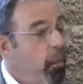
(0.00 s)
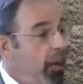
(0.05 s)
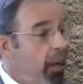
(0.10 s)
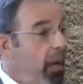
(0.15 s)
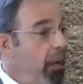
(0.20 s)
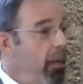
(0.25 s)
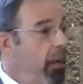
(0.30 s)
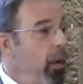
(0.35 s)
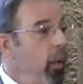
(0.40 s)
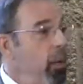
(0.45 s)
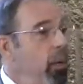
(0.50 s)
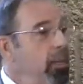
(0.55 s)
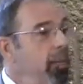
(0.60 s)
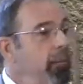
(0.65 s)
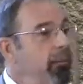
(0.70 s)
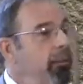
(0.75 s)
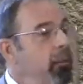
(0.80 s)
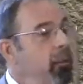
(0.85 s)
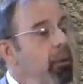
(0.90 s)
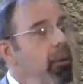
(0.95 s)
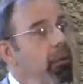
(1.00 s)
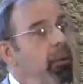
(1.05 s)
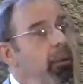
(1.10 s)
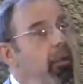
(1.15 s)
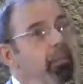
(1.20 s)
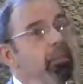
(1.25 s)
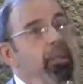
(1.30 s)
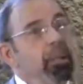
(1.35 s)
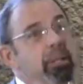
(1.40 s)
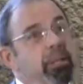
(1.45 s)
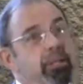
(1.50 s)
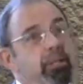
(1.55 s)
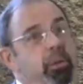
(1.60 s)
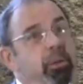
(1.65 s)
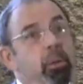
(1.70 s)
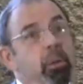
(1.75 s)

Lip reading: what I know is if you're a good minister,